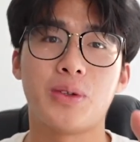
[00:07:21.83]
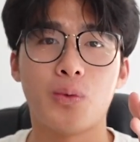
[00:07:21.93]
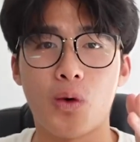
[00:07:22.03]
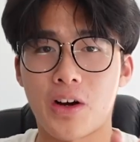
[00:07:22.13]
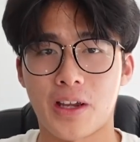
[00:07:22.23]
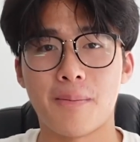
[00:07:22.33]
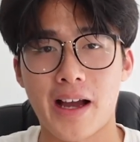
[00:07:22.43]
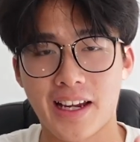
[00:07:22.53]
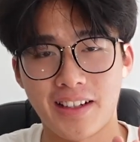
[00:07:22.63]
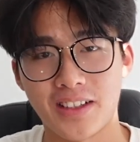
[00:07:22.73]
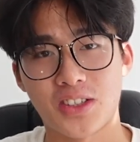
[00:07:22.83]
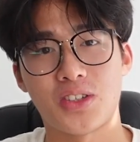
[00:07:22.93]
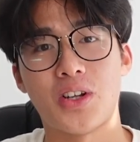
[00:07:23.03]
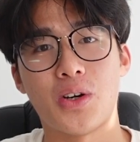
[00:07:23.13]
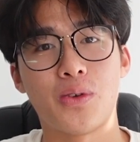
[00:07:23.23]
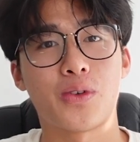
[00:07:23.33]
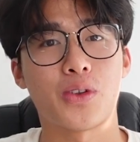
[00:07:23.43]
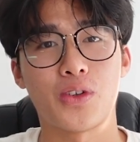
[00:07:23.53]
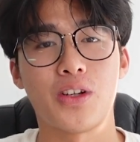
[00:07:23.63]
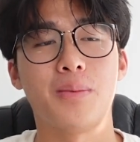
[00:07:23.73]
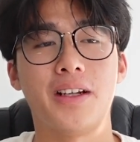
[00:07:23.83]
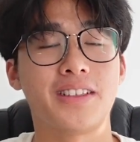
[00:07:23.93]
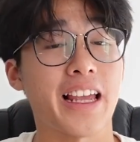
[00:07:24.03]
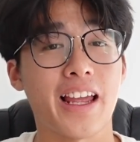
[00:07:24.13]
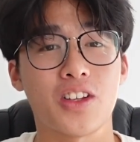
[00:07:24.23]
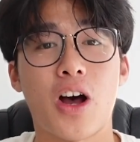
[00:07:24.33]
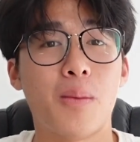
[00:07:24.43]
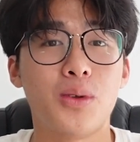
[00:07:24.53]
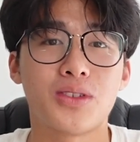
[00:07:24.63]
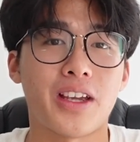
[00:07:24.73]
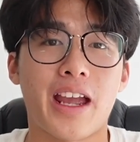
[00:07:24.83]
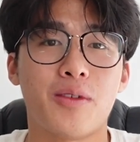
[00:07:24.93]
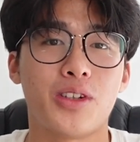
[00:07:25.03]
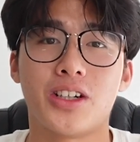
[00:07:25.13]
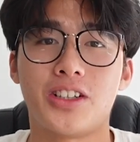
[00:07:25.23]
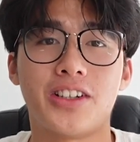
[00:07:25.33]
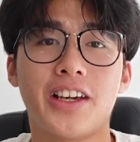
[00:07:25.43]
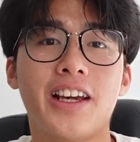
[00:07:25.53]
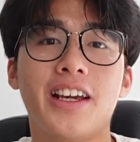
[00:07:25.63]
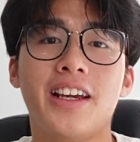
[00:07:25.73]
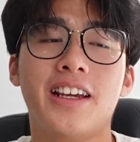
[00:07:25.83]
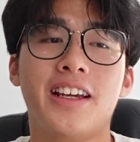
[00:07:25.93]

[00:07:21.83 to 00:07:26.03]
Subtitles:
walking back in the snow for 30 minutes, almost like every other day.